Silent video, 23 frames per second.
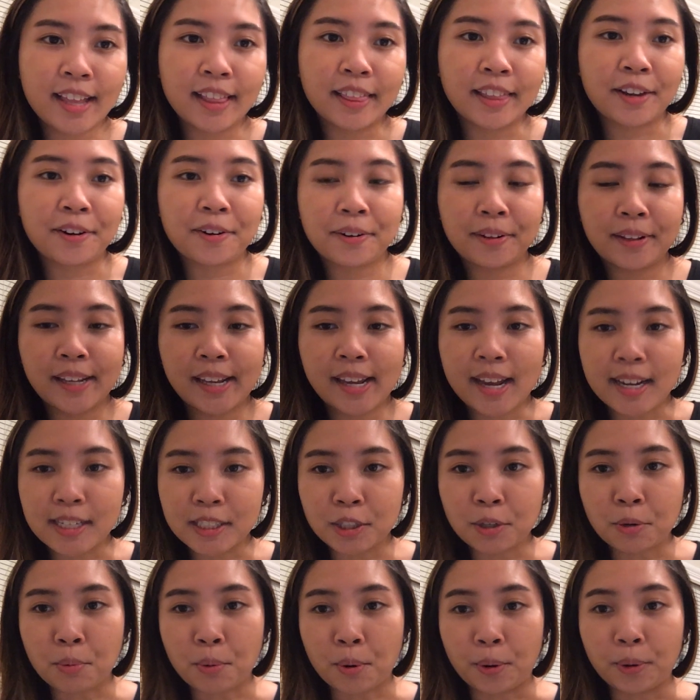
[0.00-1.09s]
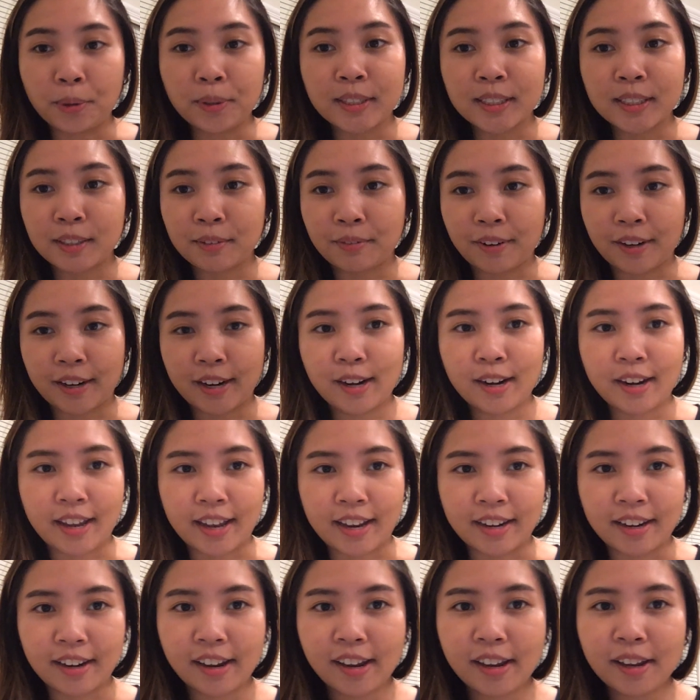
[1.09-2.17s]
Literally, as the world is freaking
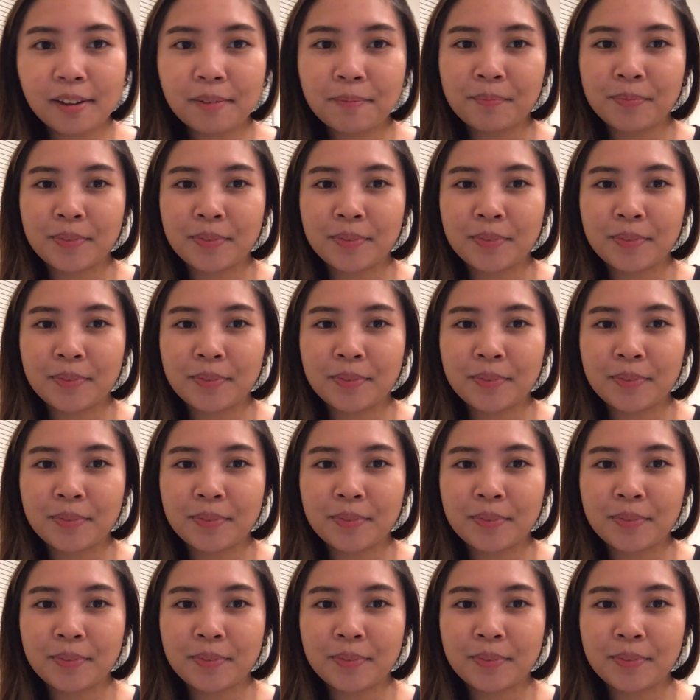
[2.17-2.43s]
ending,